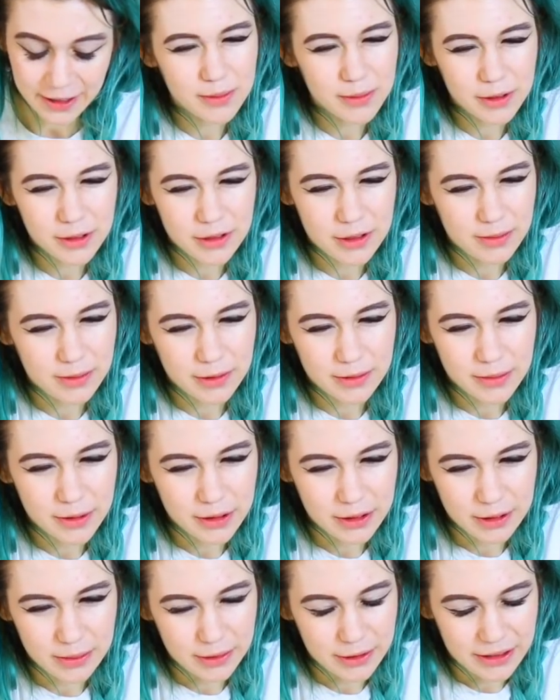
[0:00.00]
Multiple,
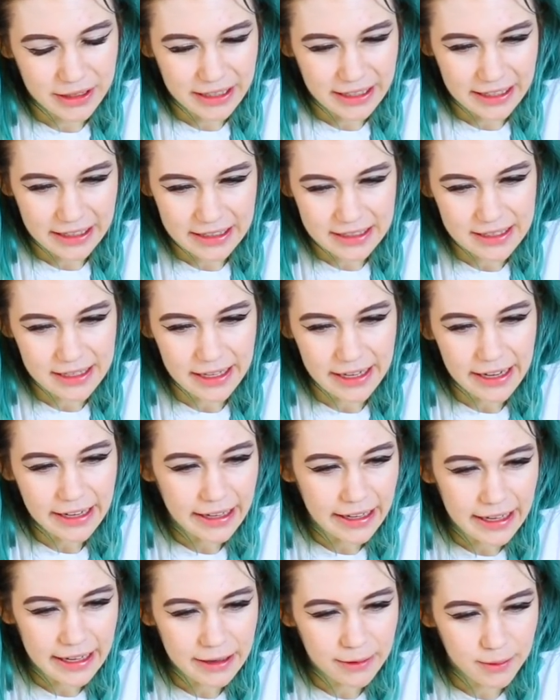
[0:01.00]
multiple things.
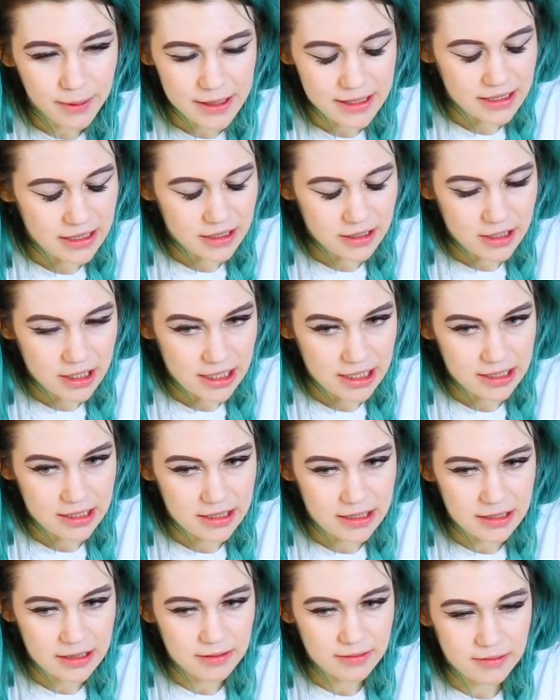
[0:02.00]
Like, it wasn't
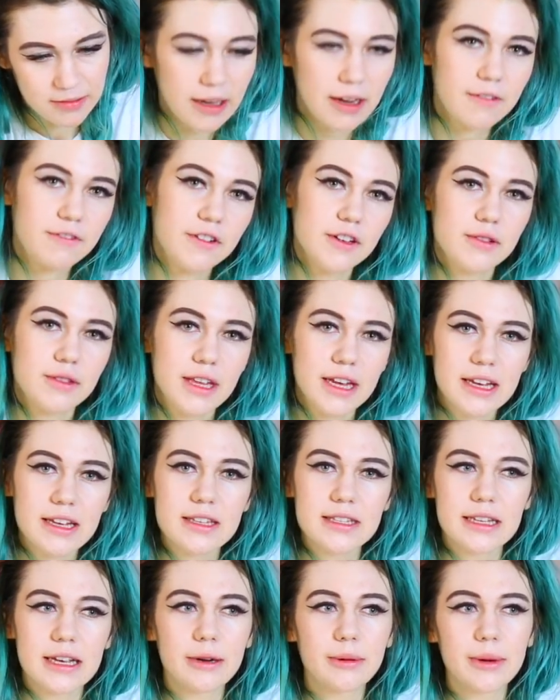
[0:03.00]
just a few
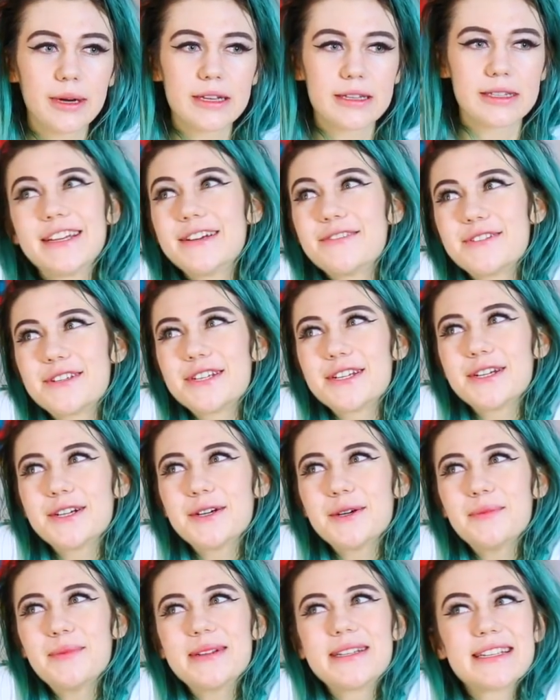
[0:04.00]
things. It was
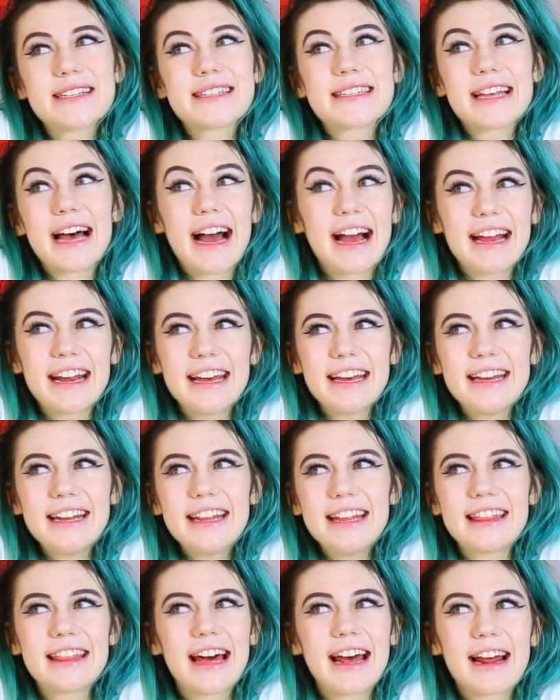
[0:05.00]
YouTube
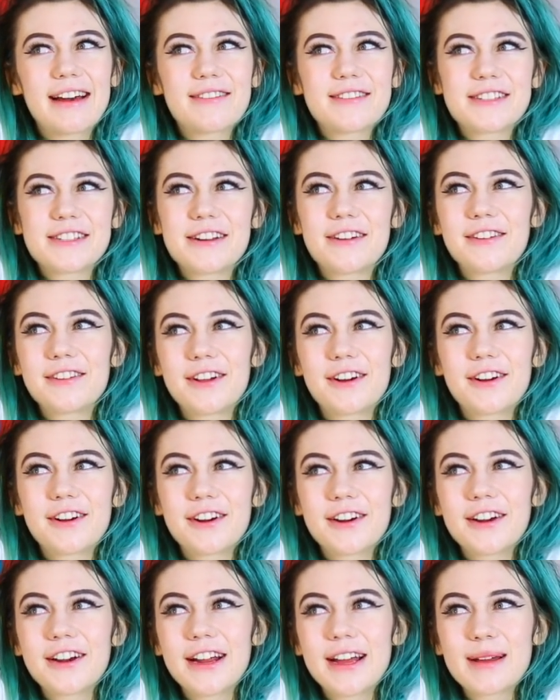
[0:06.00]
decided that I was no
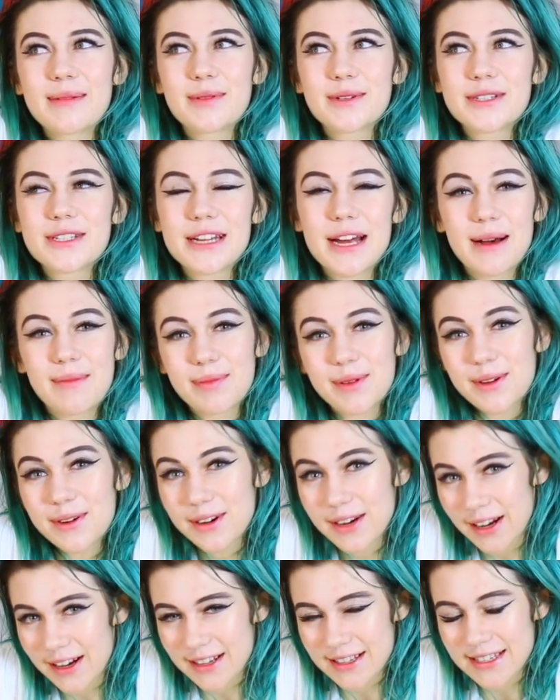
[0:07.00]
longer able to
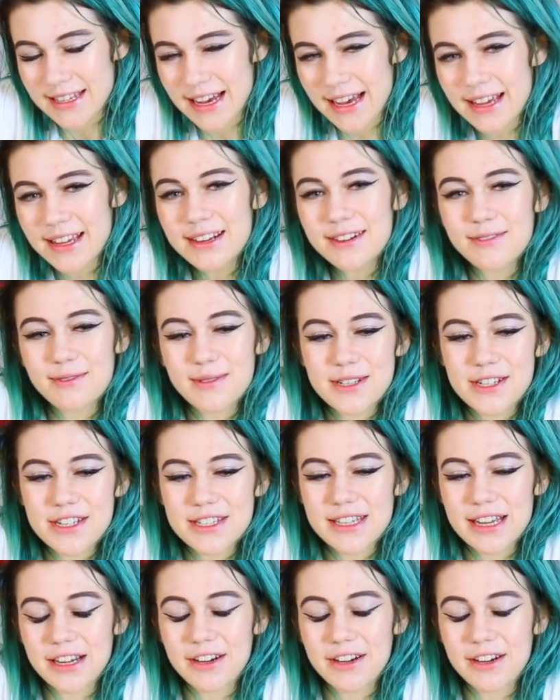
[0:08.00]
upload content, which is